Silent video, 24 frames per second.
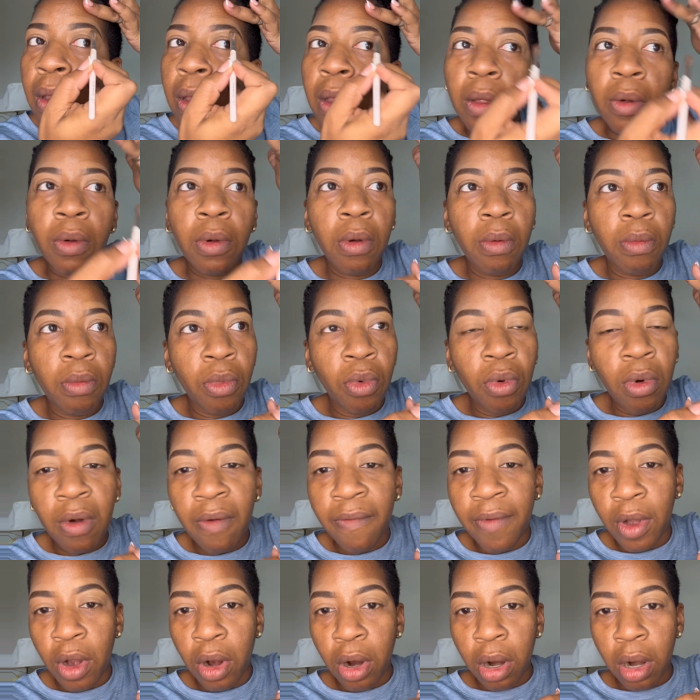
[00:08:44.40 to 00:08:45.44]
I want more of
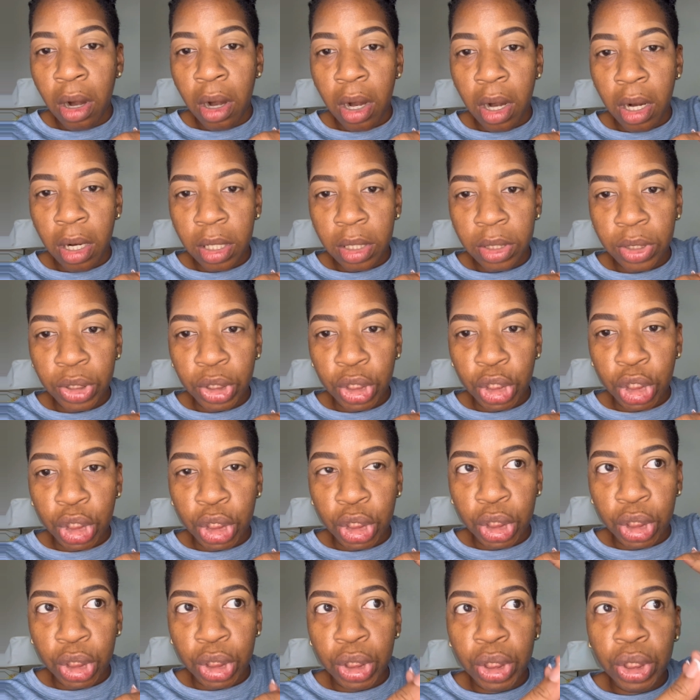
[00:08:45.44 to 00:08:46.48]
an arch.
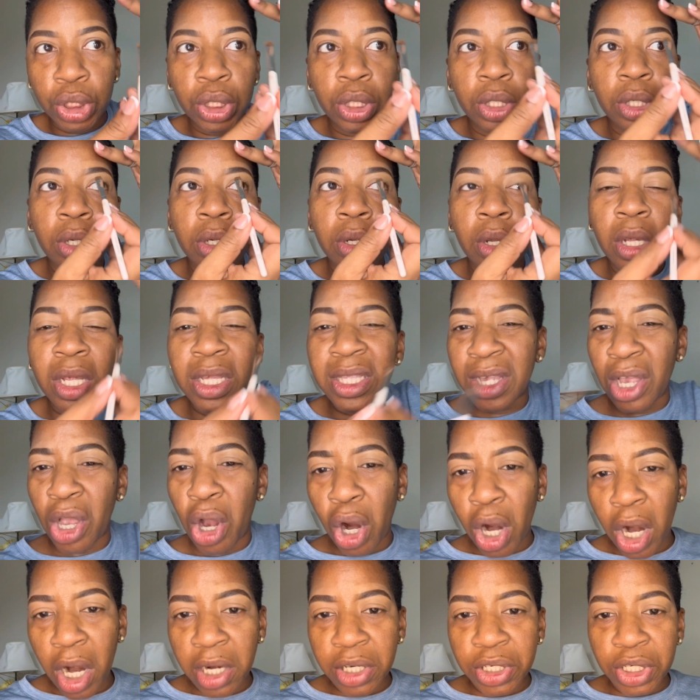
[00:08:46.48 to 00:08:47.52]
Is it
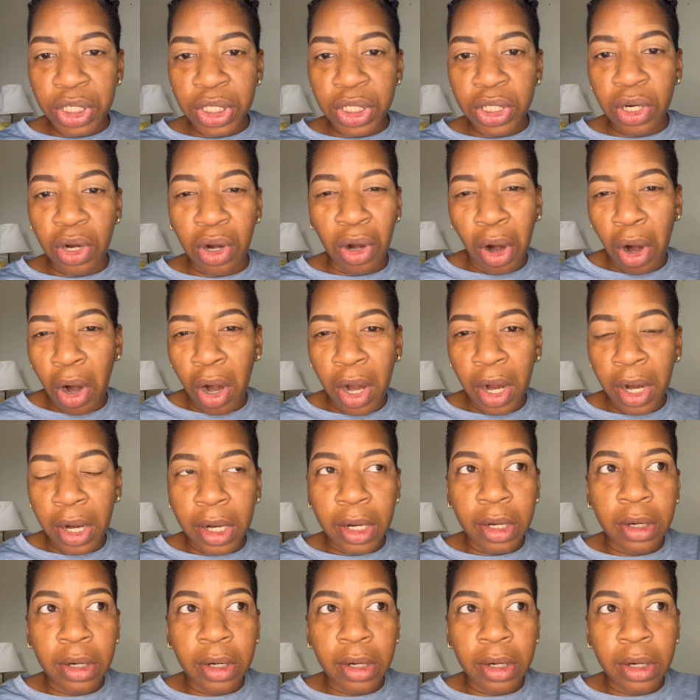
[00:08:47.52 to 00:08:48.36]
arch? Arch.